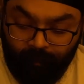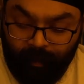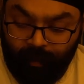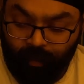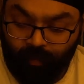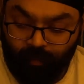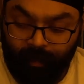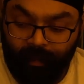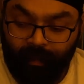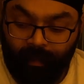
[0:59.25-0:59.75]

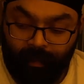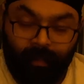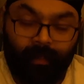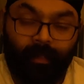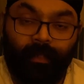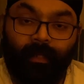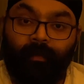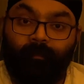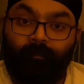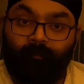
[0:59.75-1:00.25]
once we learn
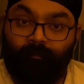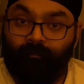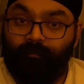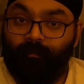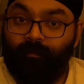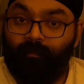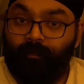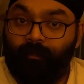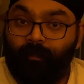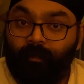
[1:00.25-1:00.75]
them,
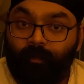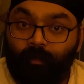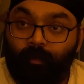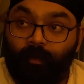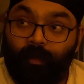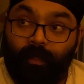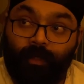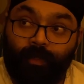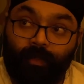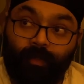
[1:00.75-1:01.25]
we
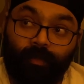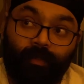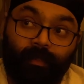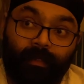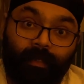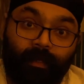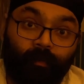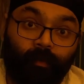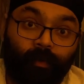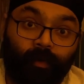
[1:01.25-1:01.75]
want to use
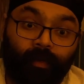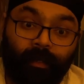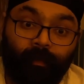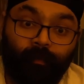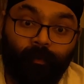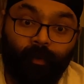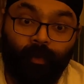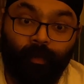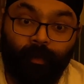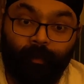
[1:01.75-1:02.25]
them more and
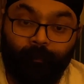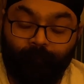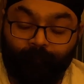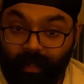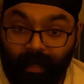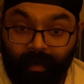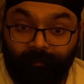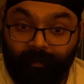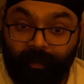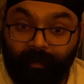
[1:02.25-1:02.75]
more
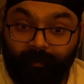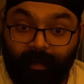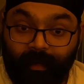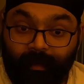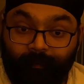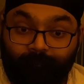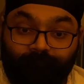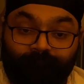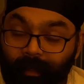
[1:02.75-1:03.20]
everywhere.